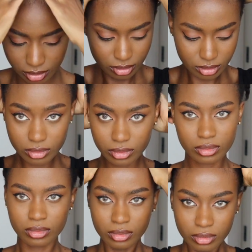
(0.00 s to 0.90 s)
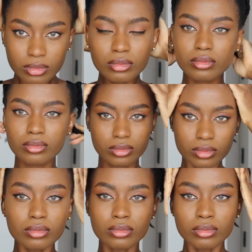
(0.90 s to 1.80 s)
hair to make sure my
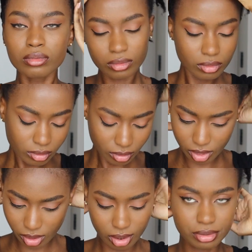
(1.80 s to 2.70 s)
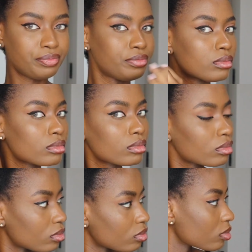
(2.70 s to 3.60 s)
hair is not dry while I
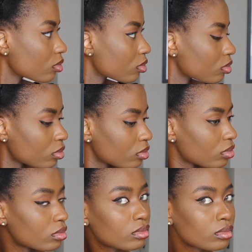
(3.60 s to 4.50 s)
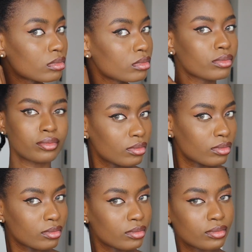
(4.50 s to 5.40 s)
take down this braid.
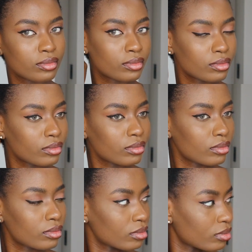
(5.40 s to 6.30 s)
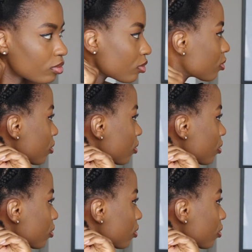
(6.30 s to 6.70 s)
I made